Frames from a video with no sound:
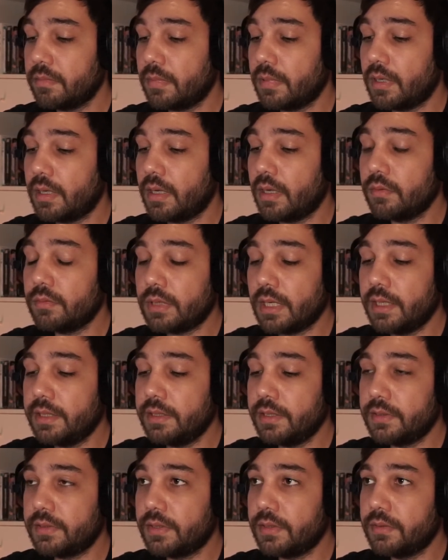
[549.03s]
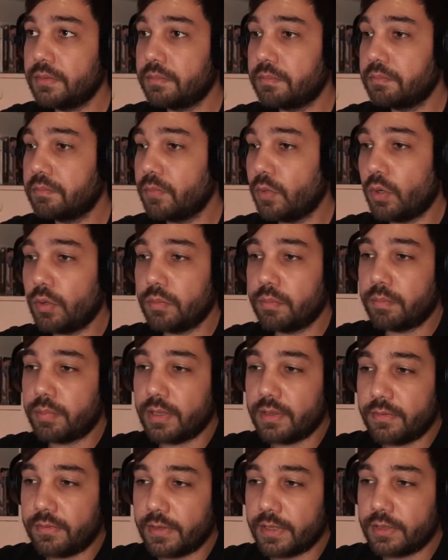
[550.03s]
Outline isn't all
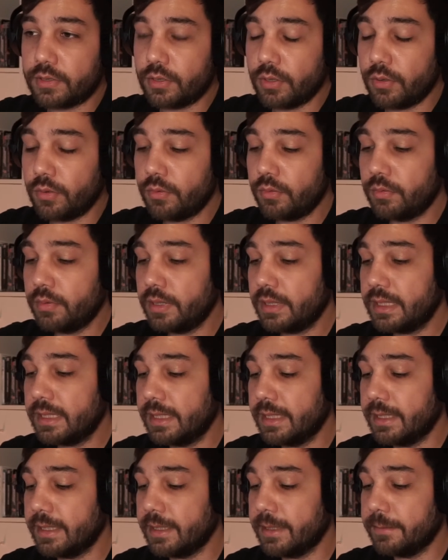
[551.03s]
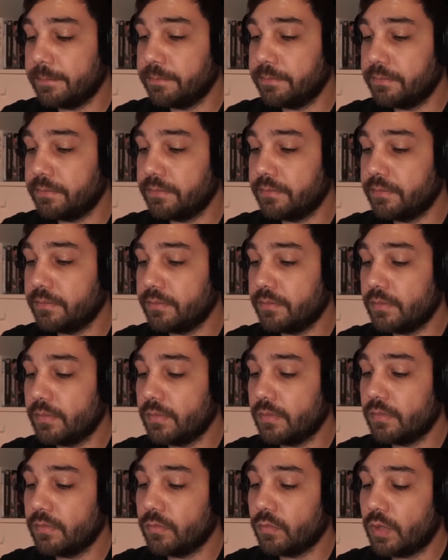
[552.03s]
perfect though.
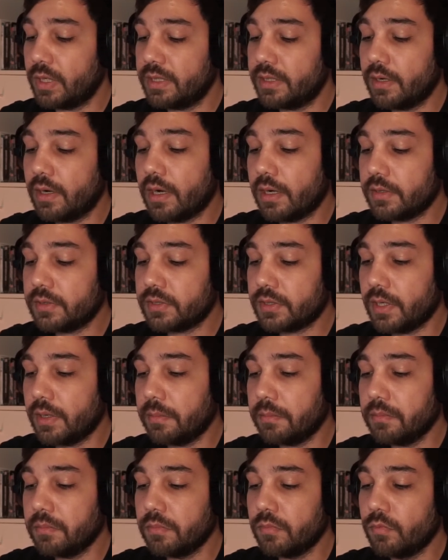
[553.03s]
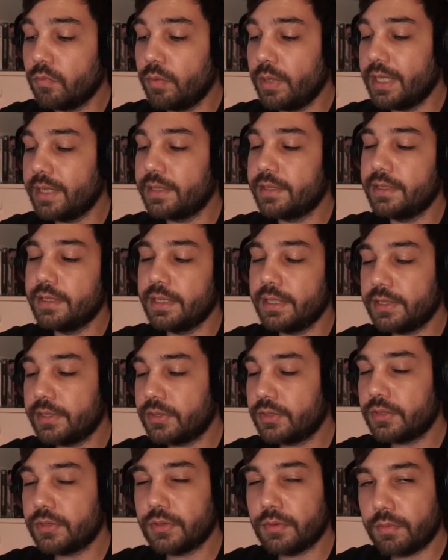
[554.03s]
Right, there are some
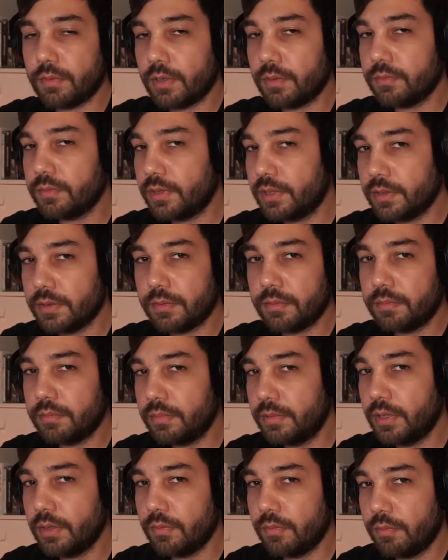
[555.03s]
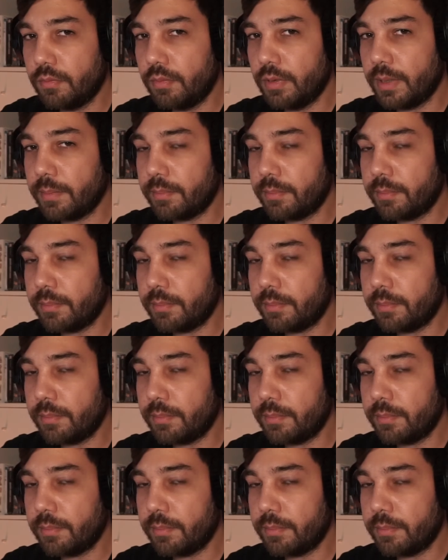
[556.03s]
weirdness around the web